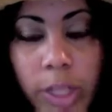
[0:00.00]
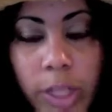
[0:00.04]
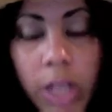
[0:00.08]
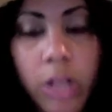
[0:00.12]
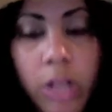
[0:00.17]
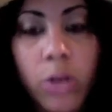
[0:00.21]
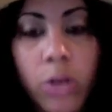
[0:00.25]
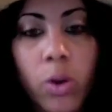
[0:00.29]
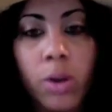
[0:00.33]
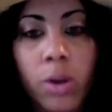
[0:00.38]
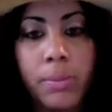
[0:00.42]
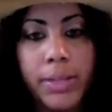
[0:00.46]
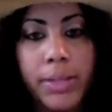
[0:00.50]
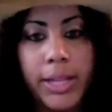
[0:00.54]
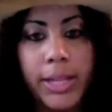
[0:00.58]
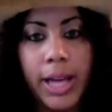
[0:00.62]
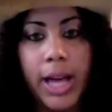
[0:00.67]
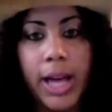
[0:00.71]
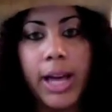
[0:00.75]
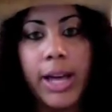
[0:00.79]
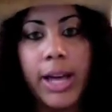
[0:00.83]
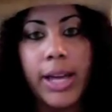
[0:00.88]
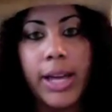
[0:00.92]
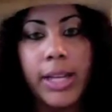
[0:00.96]
Normally
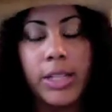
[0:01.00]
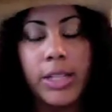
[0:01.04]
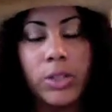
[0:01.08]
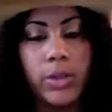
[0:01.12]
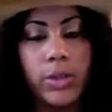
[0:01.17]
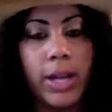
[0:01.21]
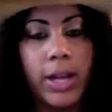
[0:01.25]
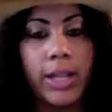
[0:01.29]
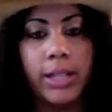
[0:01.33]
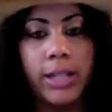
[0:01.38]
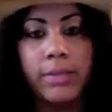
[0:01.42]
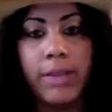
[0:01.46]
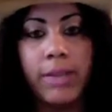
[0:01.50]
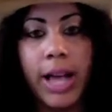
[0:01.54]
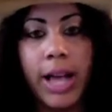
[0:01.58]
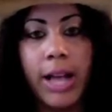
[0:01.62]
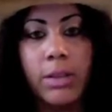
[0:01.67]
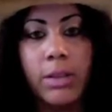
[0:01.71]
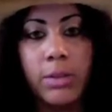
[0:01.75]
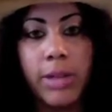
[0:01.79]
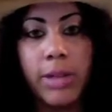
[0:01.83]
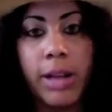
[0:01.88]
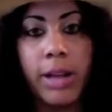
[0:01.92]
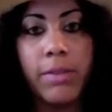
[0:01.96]
I do not leave the
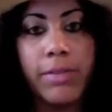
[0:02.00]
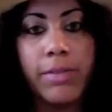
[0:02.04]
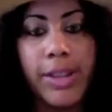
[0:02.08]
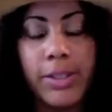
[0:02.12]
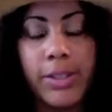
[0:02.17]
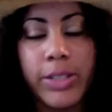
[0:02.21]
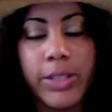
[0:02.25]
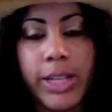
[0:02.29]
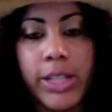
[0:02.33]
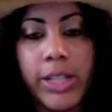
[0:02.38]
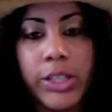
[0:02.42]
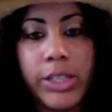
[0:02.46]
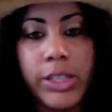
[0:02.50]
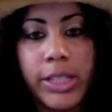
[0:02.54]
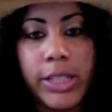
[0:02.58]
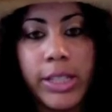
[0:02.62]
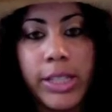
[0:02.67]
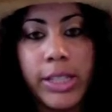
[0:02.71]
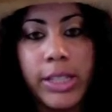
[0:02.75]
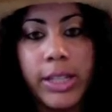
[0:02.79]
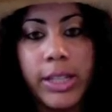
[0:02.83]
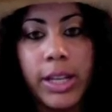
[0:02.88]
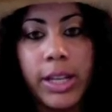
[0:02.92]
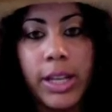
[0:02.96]
house without
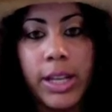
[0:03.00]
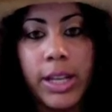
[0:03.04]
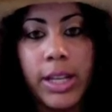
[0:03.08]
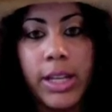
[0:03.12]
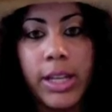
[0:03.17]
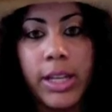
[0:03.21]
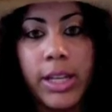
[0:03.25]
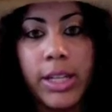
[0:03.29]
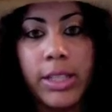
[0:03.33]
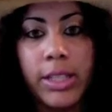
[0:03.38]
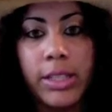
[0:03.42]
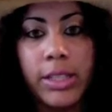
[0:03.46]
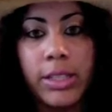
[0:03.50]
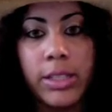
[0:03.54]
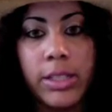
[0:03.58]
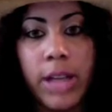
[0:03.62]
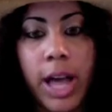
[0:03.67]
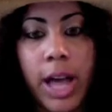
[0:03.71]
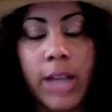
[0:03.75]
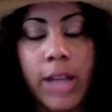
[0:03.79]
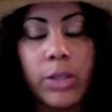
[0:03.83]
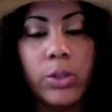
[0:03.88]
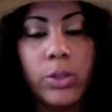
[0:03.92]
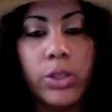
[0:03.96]
foundation, and
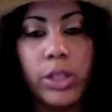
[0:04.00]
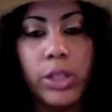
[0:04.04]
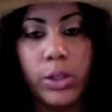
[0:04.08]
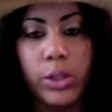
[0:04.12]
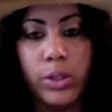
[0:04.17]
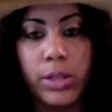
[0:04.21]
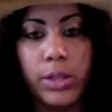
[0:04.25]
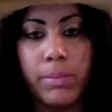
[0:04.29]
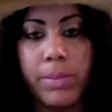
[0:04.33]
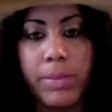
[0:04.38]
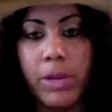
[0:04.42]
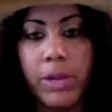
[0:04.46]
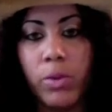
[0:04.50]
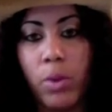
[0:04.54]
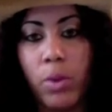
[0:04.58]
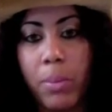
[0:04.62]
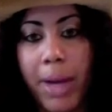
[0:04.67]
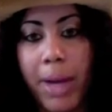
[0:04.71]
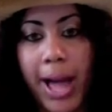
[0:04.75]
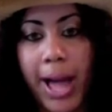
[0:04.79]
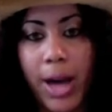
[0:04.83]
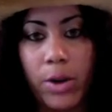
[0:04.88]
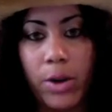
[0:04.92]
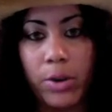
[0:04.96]
I usually use a mineral
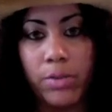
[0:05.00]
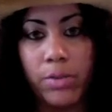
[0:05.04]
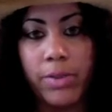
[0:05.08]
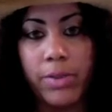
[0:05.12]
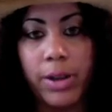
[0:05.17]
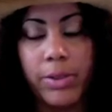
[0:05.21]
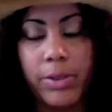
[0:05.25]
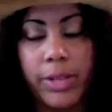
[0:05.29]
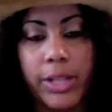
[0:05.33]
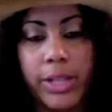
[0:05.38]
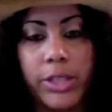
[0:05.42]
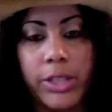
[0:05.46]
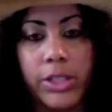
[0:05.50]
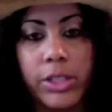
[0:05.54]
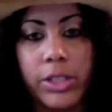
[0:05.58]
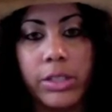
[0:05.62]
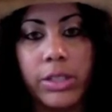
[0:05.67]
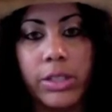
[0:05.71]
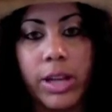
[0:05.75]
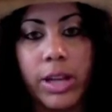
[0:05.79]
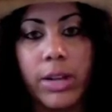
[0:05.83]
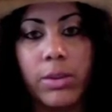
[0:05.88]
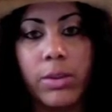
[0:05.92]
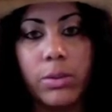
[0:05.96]
powder
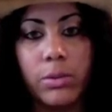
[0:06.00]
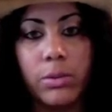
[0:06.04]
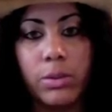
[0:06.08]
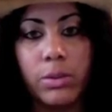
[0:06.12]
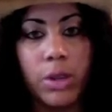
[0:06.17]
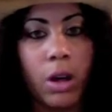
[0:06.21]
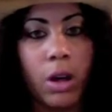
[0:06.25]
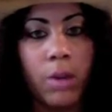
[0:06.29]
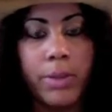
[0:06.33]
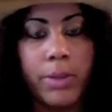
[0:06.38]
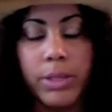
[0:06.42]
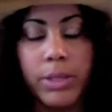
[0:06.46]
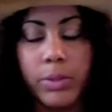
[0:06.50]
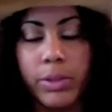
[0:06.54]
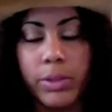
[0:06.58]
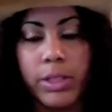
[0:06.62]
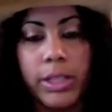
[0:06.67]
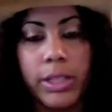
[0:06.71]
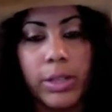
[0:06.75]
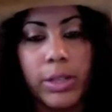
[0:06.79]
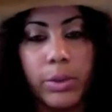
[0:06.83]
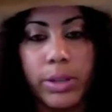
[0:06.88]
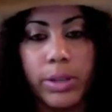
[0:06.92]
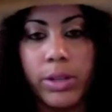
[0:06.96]
foundation. I don't always wear
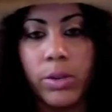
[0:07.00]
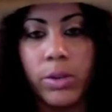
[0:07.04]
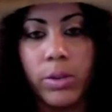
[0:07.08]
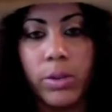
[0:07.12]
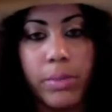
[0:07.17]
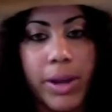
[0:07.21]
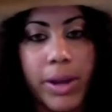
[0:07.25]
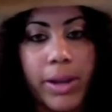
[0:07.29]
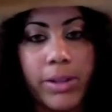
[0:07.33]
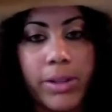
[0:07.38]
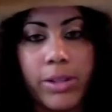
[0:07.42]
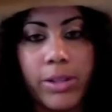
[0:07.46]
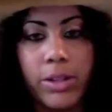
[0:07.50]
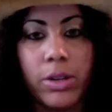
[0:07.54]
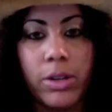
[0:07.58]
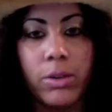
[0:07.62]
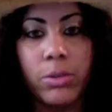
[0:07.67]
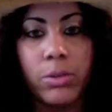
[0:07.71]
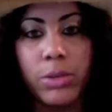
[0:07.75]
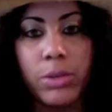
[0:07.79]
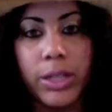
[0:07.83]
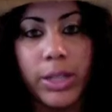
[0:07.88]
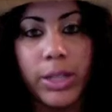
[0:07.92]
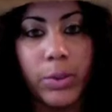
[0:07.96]
liquid or
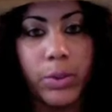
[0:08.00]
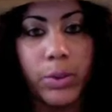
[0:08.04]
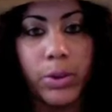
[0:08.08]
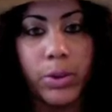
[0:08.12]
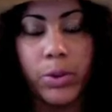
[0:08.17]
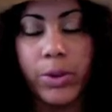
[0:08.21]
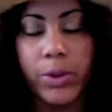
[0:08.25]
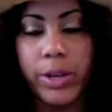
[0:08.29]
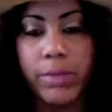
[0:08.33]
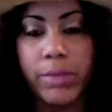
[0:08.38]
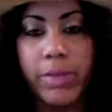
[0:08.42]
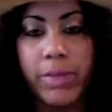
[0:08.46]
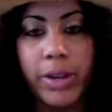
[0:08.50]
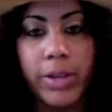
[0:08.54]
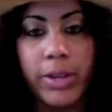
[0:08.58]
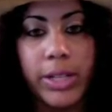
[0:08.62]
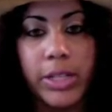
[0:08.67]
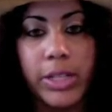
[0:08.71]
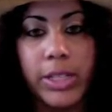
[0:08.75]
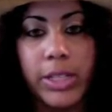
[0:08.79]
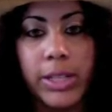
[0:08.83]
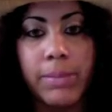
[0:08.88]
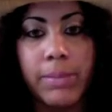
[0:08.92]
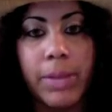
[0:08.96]
liquid or cream
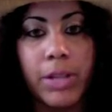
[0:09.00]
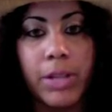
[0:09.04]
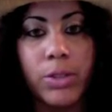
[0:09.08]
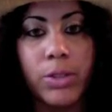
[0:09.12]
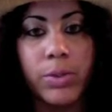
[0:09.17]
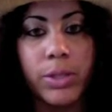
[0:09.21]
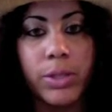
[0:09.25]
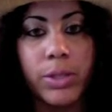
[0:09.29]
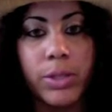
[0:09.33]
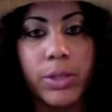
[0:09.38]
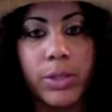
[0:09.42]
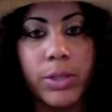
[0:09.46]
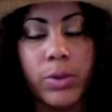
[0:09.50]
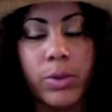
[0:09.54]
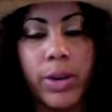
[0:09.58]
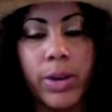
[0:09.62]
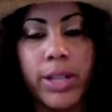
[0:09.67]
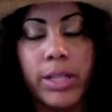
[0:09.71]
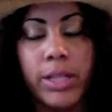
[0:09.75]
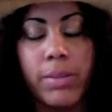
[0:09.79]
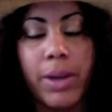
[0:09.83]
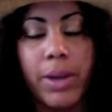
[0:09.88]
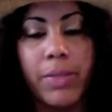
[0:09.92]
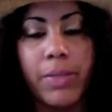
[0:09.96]
foundations. I'm not really too
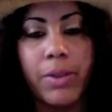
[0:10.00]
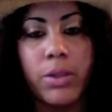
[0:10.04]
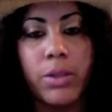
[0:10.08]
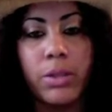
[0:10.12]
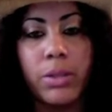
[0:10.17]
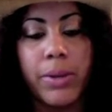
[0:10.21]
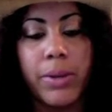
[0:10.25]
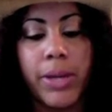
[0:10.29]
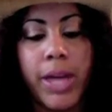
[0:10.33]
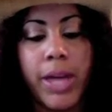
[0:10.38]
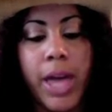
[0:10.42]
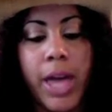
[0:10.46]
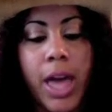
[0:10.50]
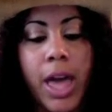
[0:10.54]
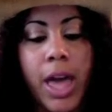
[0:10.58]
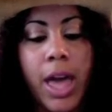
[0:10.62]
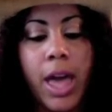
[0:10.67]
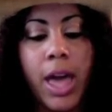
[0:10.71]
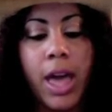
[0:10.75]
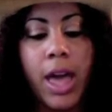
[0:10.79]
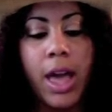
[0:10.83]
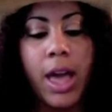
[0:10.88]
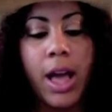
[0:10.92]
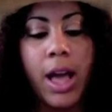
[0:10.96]
crazy about those, but
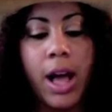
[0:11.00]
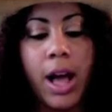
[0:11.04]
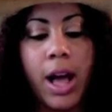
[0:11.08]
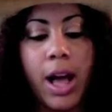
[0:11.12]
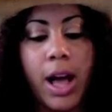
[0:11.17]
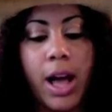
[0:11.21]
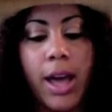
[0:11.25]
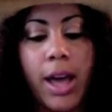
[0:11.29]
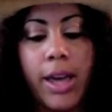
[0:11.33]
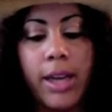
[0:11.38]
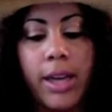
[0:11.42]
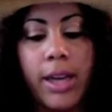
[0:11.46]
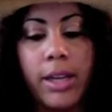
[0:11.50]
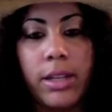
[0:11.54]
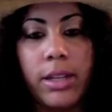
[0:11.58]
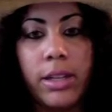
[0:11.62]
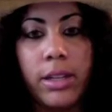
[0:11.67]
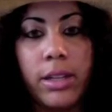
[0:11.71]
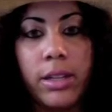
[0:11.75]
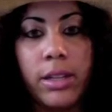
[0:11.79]
I